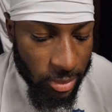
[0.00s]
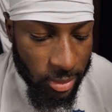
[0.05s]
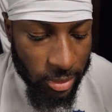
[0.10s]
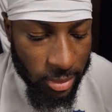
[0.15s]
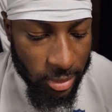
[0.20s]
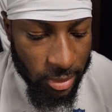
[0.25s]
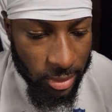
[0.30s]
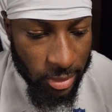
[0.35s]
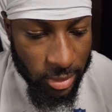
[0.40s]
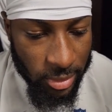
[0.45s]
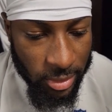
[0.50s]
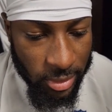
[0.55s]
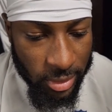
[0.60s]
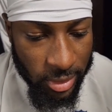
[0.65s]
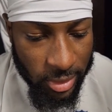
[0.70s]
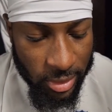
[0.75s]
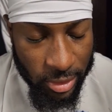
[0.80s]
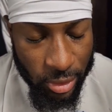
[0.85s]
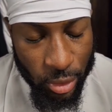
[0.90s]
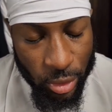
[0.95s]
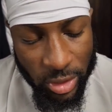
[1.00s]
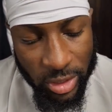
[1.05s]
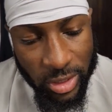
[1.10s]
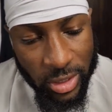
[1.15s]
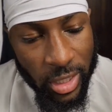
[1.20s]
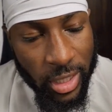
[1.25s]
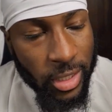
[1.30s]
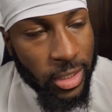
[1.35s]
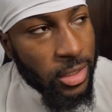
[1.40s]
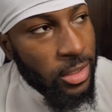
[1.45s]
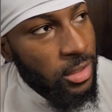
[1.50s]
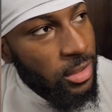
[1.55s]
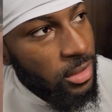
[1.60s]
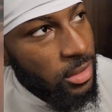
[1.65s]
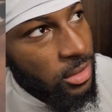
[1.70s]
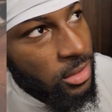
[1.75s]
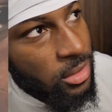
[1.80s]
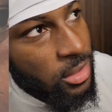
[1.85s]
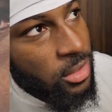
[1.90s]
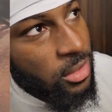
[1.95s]
the lasting memory of what could have been
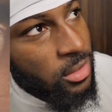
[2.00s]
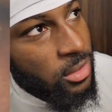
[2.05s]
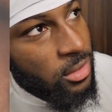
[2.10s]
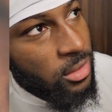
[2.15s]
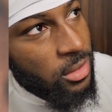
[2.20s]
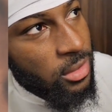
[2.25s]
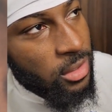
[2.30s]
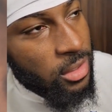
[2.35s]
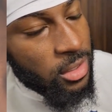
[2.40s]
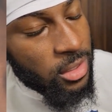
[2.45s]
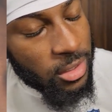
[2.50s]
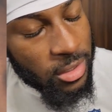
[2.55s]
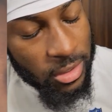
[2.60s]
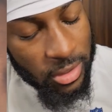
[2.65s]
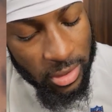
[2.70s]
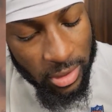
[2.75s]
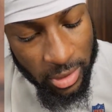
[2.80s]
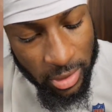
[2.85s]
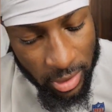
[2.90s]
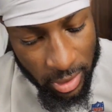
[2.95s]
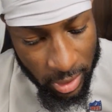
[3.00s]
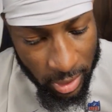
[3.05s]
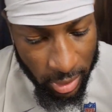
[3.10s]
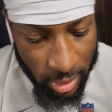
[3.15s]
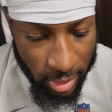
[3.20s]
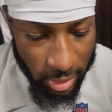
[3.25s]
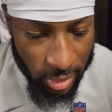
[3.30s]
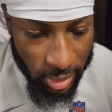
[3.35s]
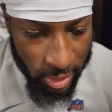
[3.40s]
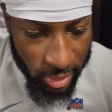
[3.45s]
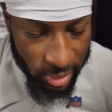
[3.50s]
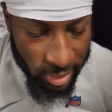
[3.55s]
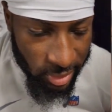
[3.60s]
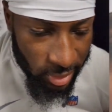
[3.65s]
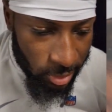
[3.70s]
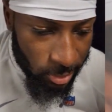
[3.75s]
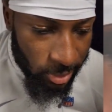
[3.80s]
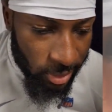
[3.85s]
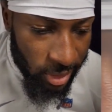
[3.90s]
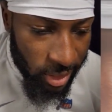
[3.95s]
a much more promising beginning for
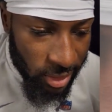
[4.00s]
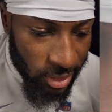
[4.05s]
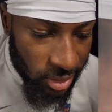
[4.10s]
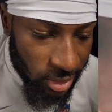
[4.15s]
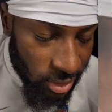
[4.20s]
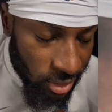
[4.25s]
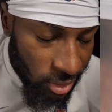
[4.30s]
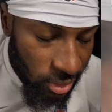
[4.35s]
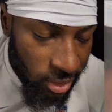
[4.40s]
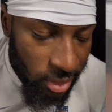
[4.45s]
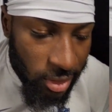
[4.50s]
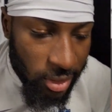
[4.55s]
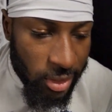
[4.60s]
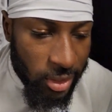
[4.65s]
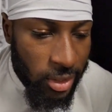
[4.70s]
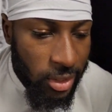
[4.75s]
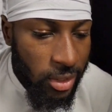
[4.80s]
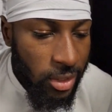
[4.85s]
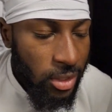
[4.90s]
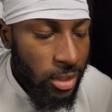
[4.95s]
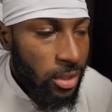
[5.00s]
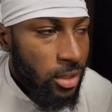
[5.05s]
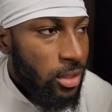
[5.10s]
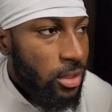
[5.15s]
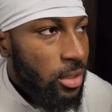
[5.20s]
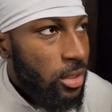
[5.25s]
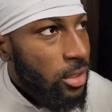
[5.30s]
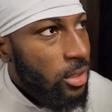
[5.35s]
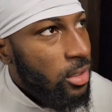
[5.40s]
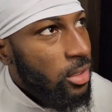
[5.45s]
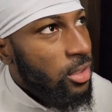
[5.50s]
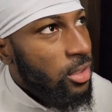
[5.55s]
Houston's playoff aspirations.